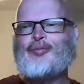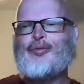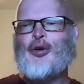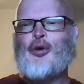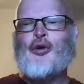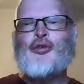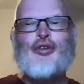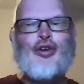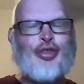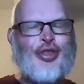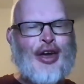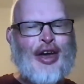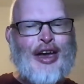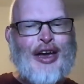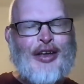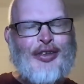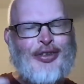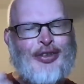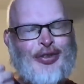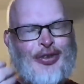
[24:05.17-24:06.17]
or if you think
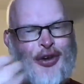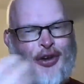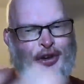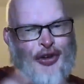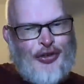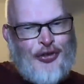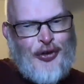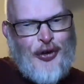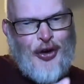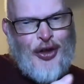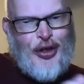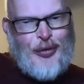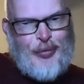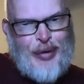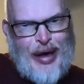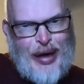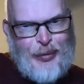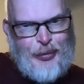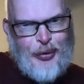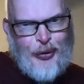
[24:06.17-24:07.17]
it does for other
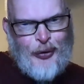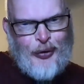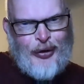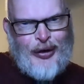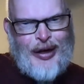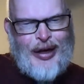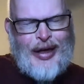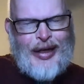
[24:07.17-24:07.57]
people,